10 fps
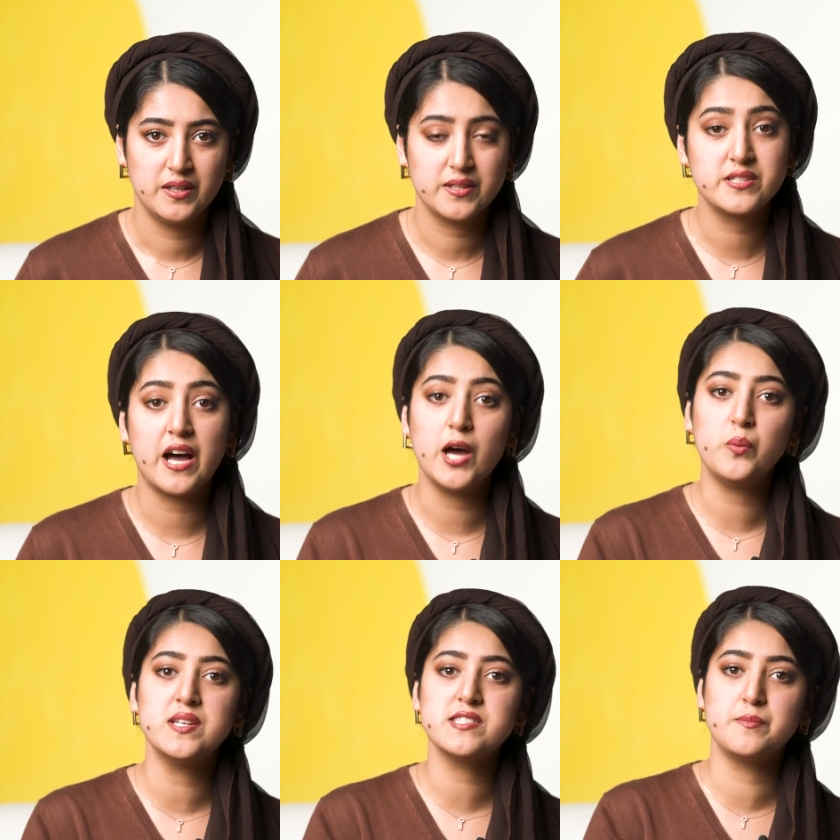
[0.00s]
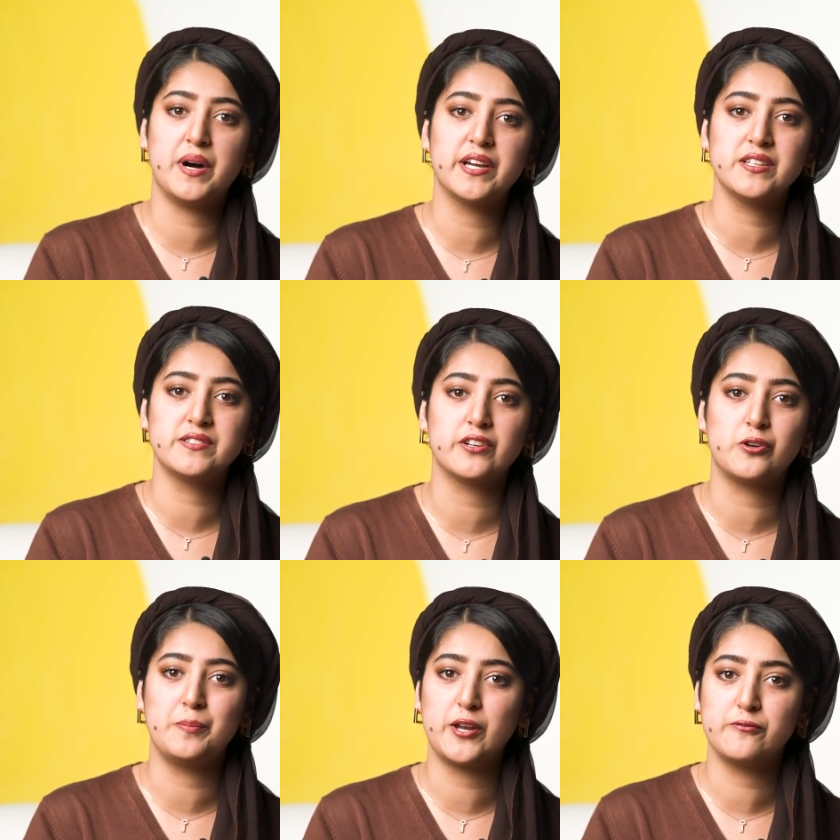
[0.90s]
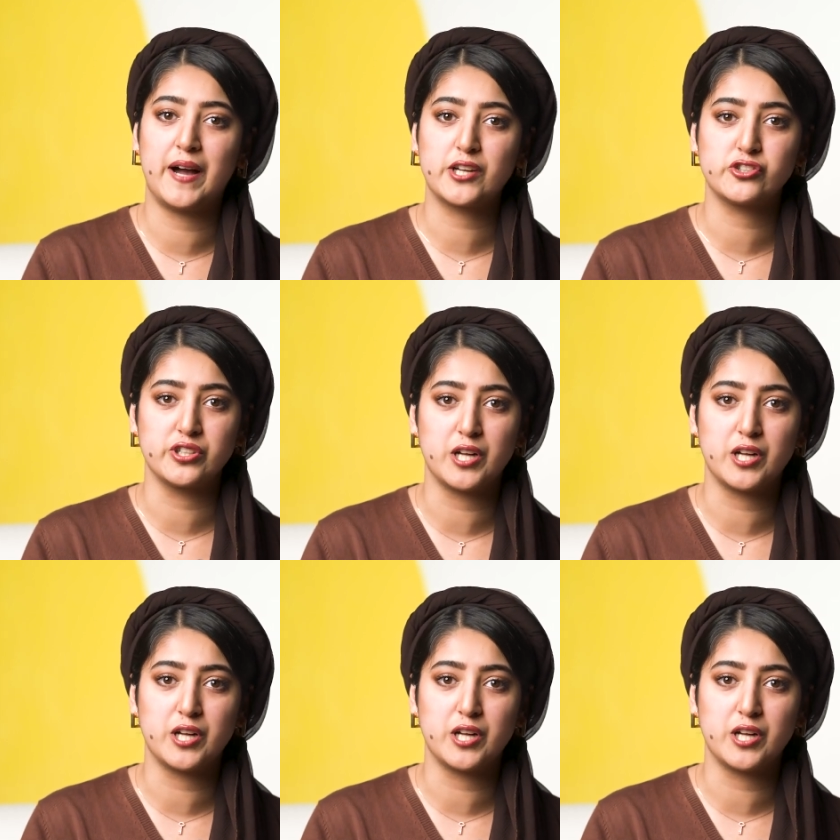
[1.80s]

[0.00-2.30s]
The Taiwan Semiconductor Manufacturing